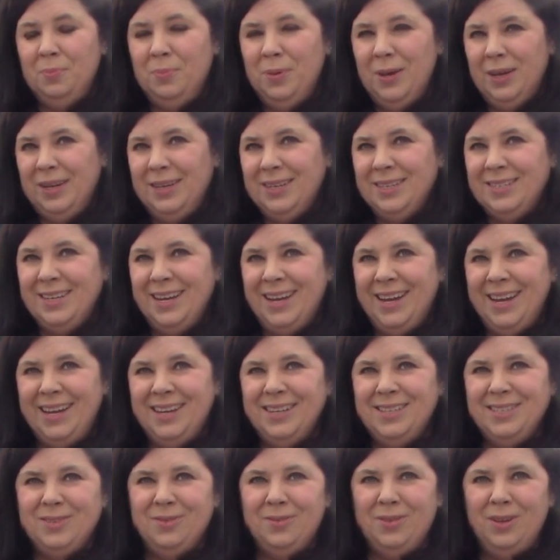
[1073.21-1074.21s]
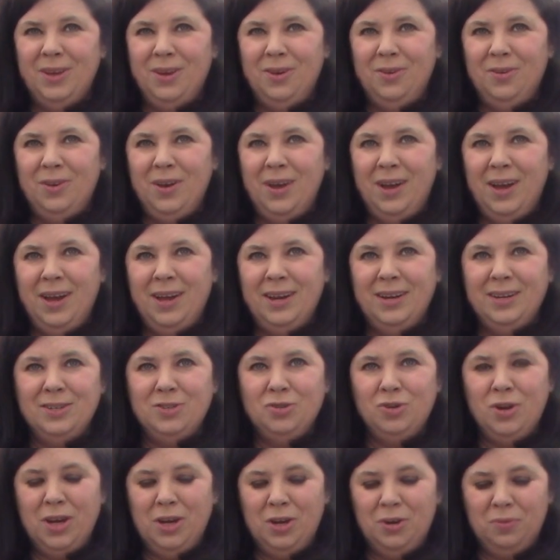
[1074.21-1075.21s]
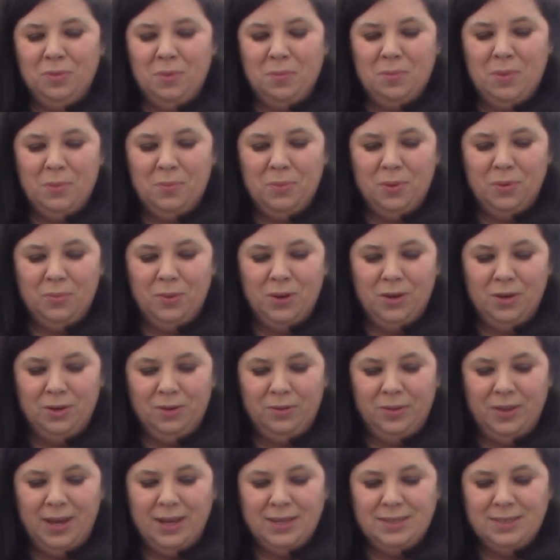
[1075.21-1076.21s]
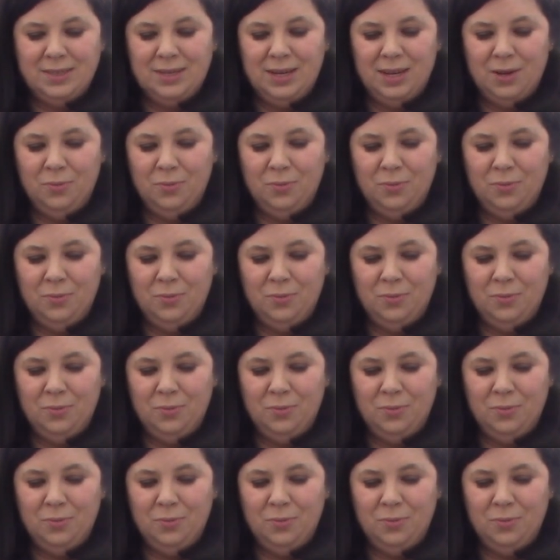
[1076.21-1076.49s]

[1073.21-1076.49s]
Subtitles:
pick a day so that you're not trying to remember when your last day